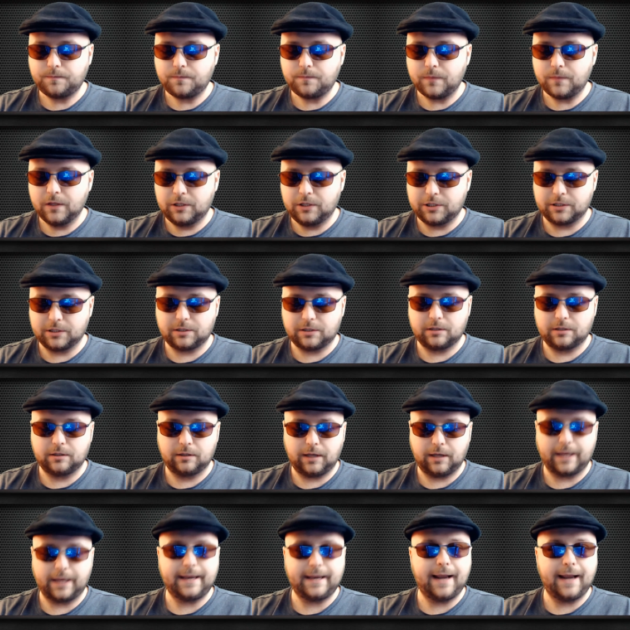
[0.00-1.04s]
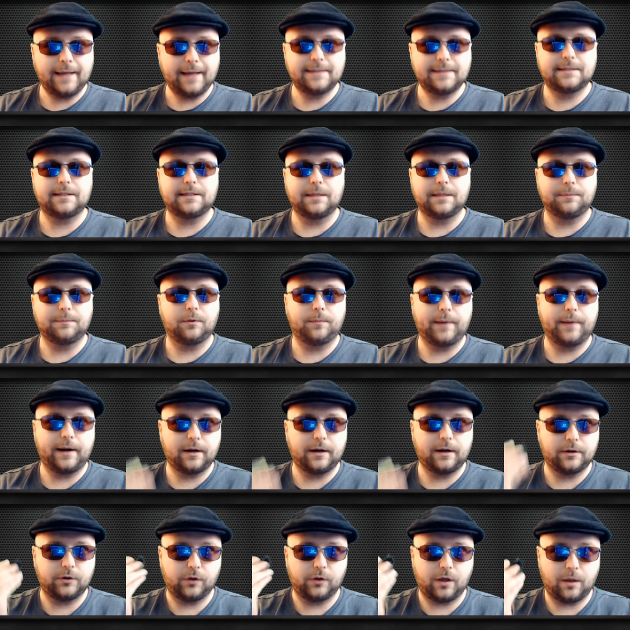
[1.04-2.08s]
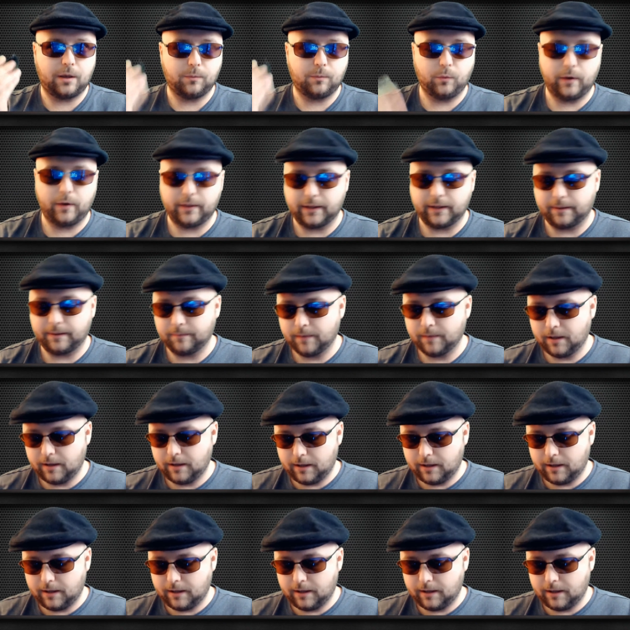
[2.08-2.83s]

Just a nice simple pair to come with it.